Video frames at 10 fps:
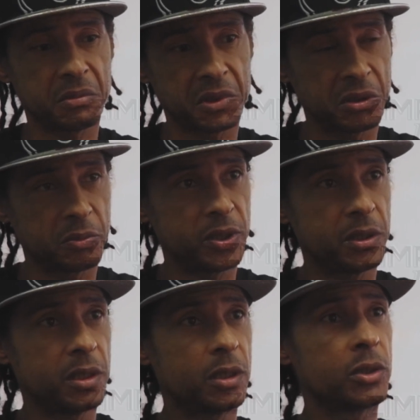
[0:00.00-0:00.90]
There'll
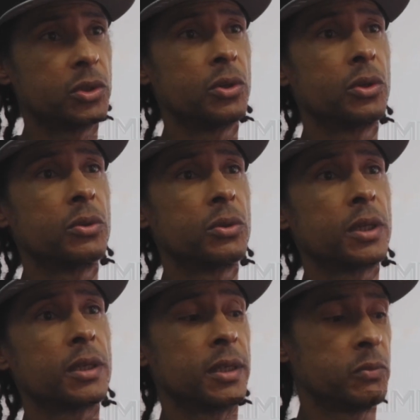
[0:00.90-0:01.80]
be, you know,
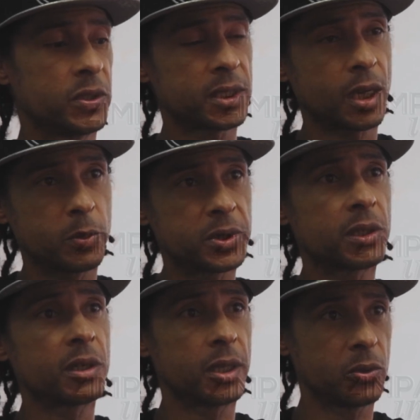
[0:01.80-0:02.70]
then the
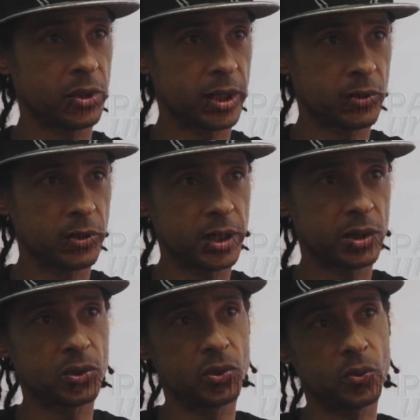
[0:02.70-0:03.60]
sculptor and all
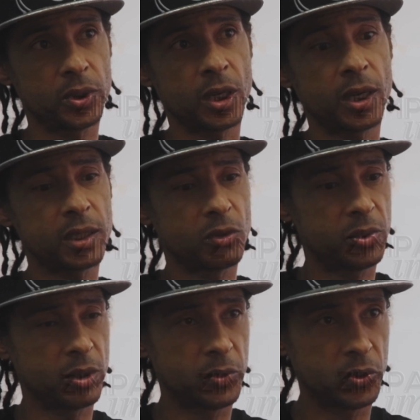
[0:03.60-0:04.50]
things to do with art. There'll
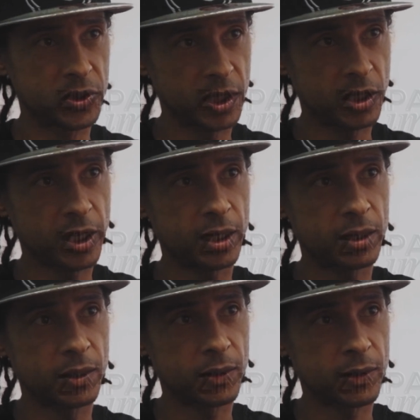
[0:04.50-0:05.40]
be a music
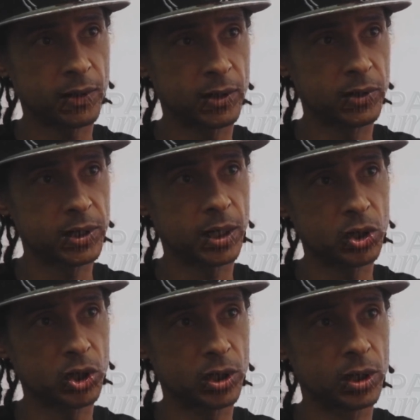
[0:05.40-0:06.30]
you know,
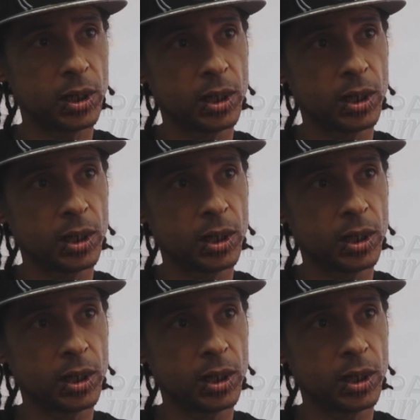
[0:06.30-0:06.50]
section.